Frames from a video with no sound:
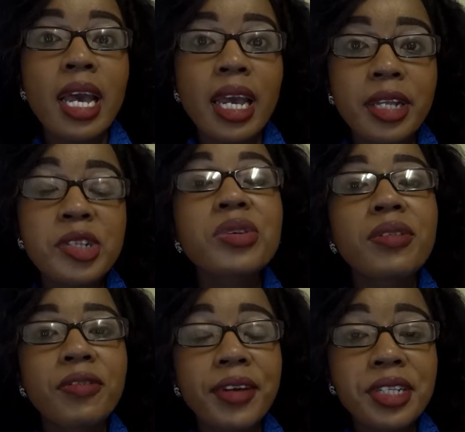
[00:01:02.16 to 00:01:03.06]
into a
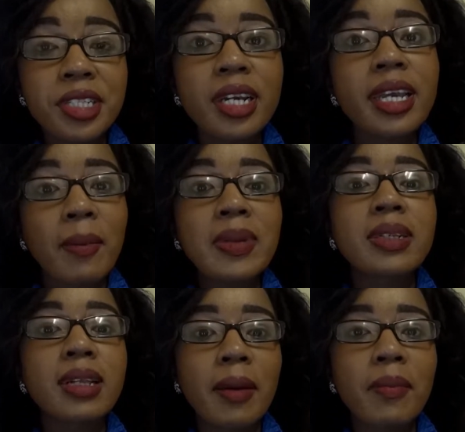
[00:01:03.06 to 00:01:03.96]
venture capital
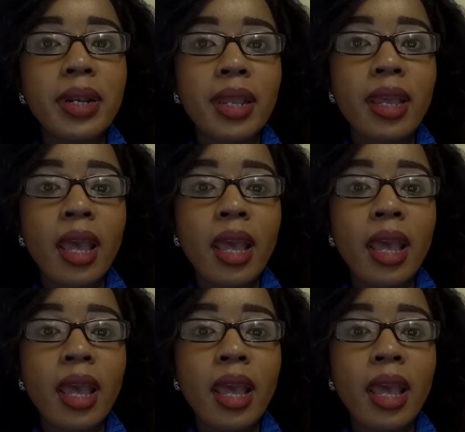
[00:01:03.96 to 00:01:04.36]
company.